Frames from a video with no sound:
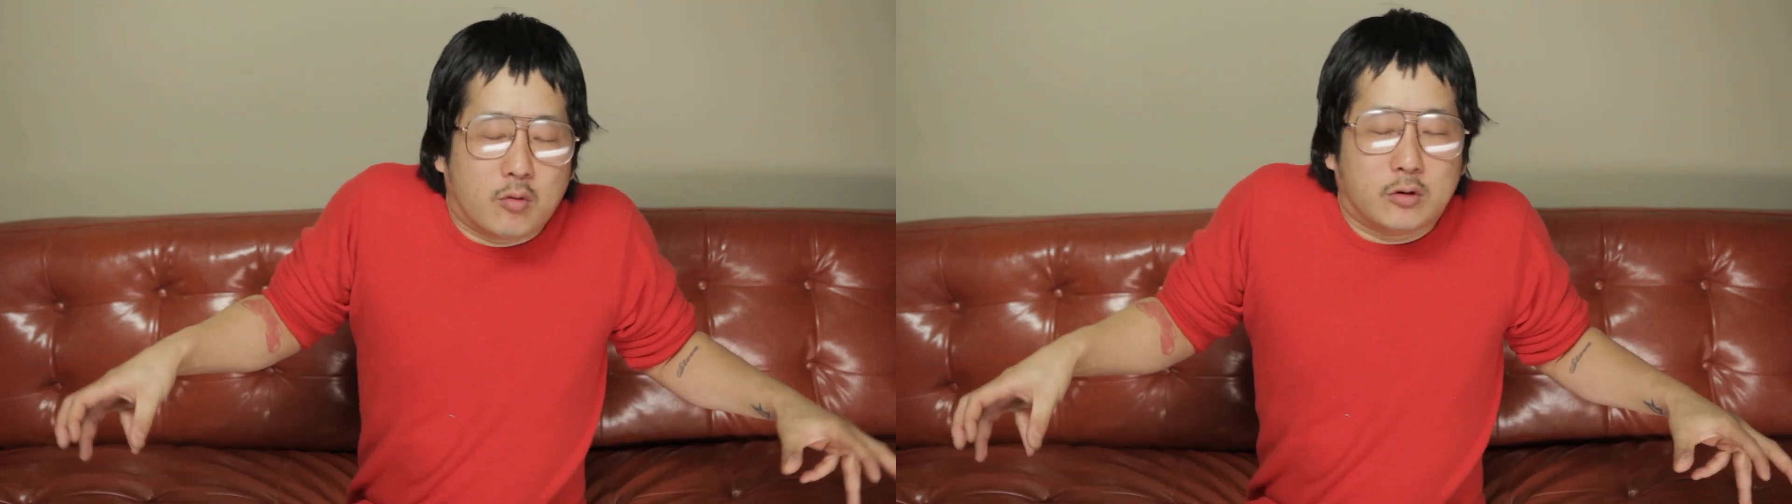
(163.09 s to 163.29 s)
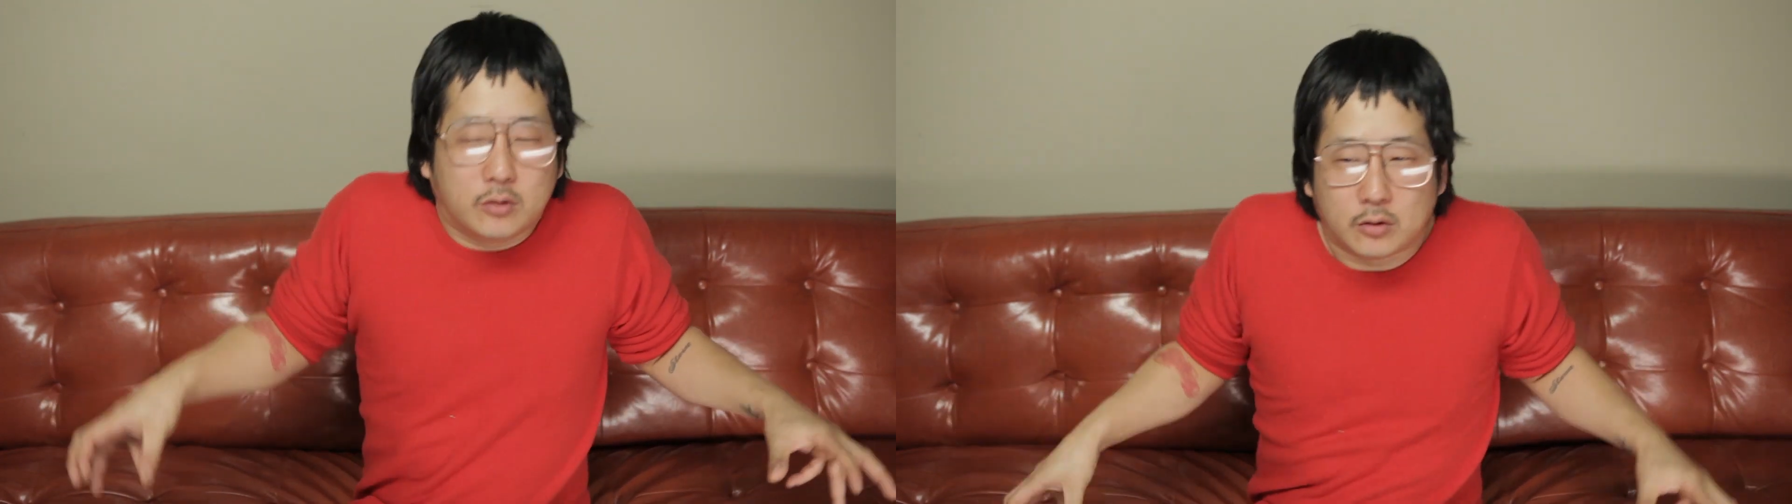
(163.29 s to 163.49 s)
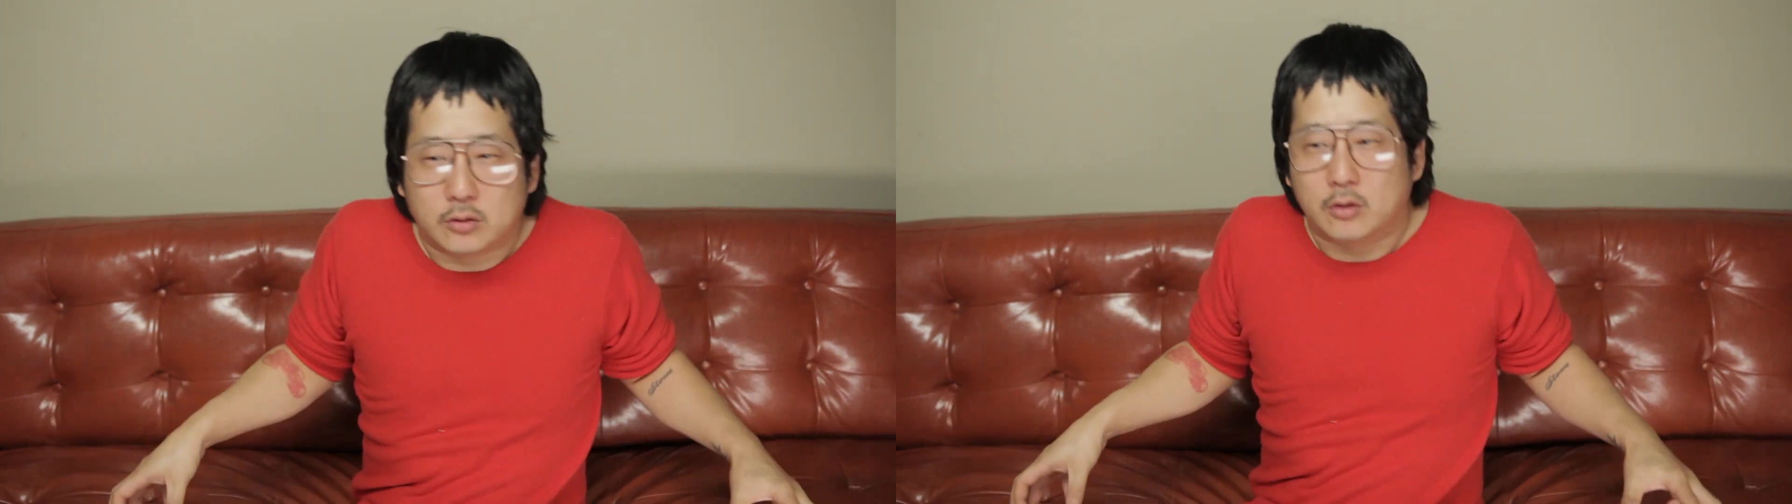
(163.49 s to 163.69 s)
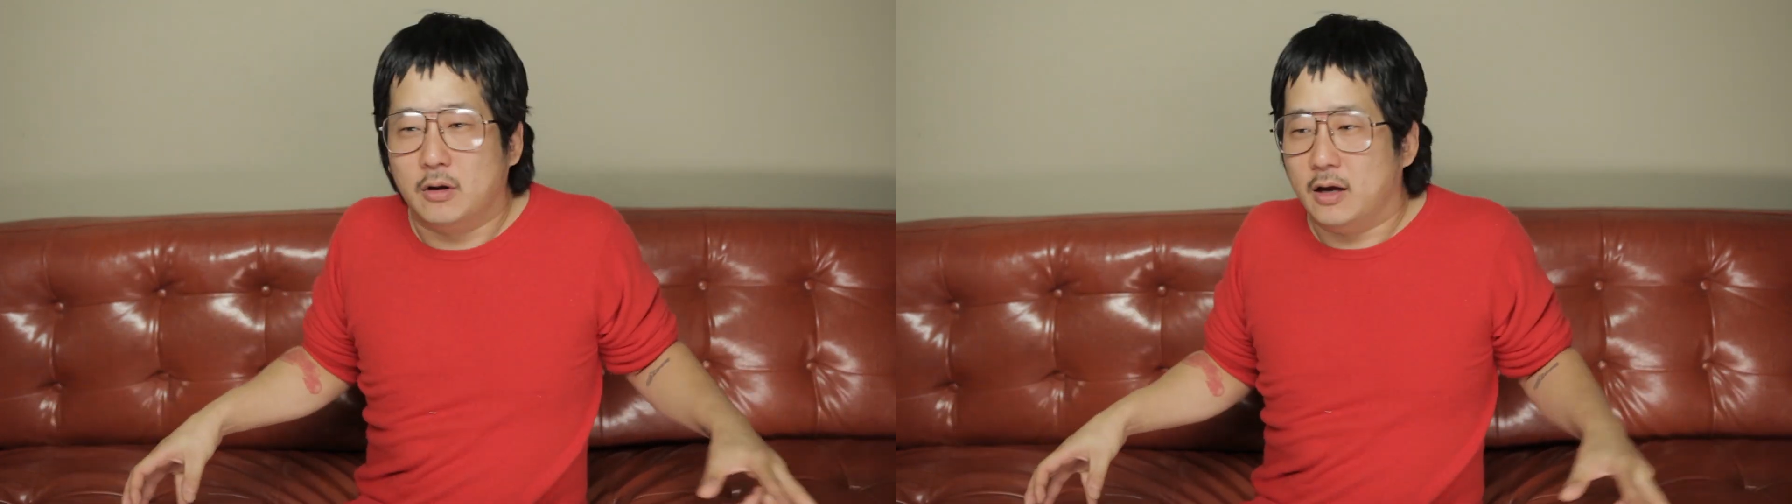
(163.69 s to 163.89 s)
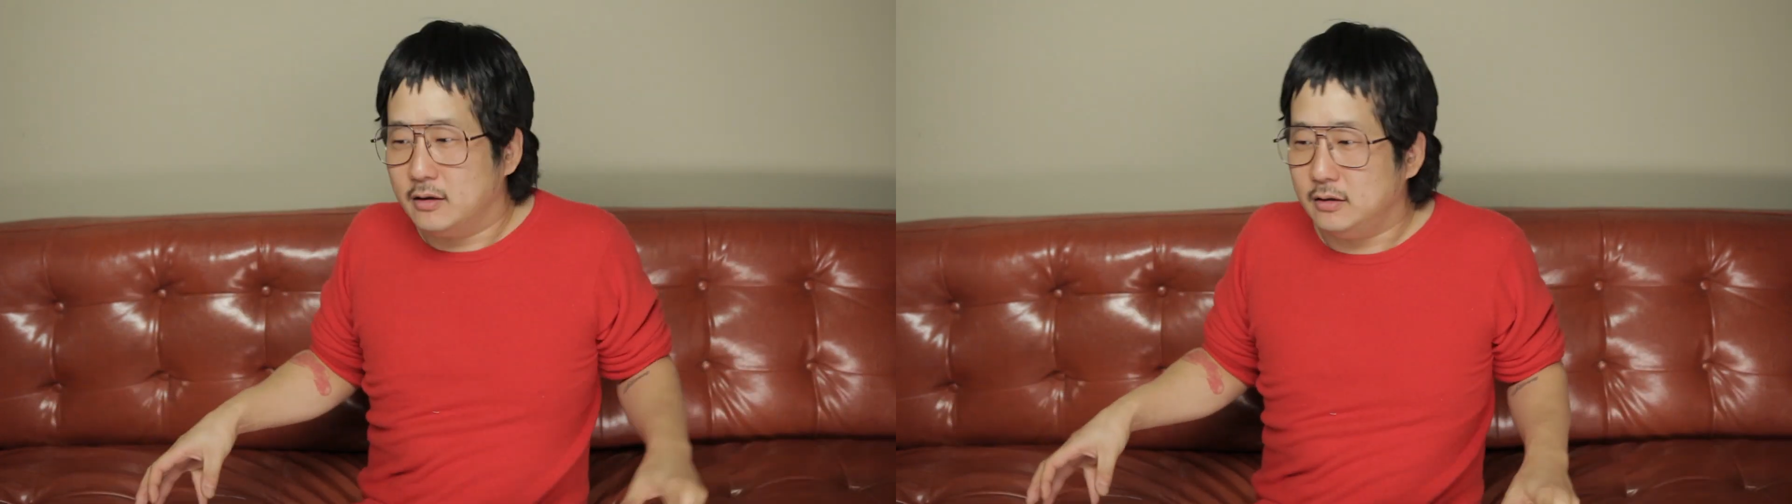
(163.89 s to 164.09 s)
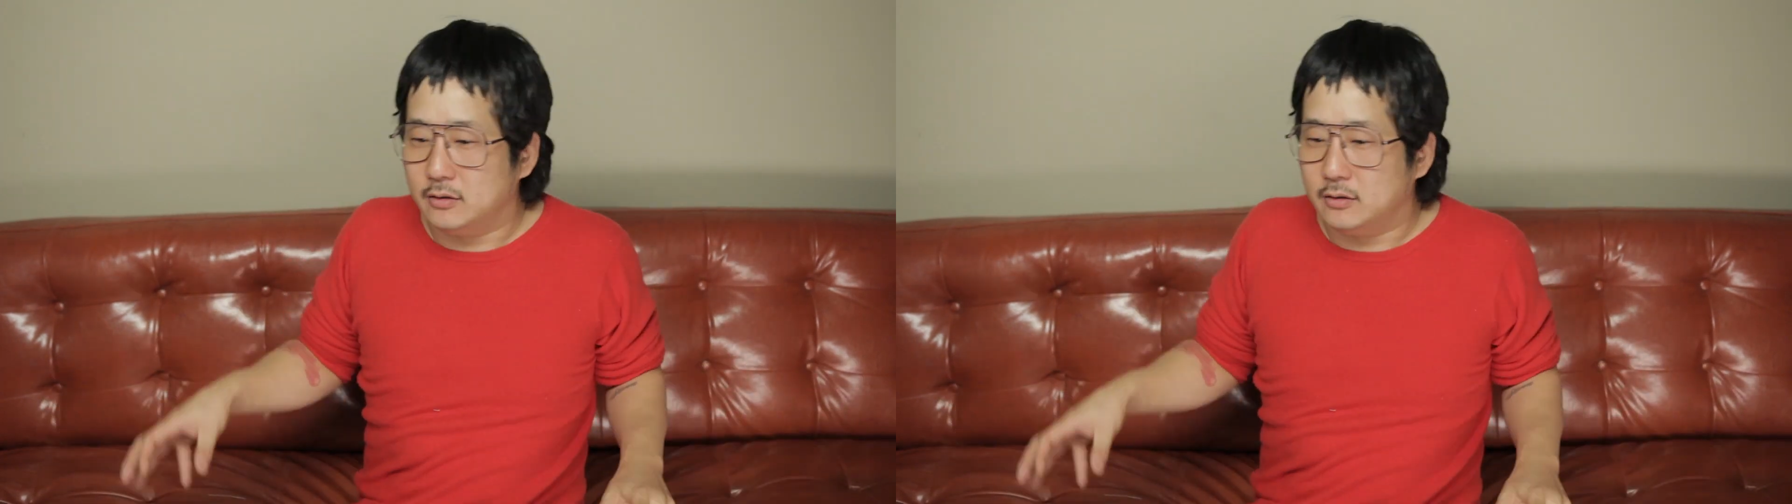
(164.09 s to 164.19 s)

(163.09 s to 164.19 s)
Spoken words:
You know, no, and you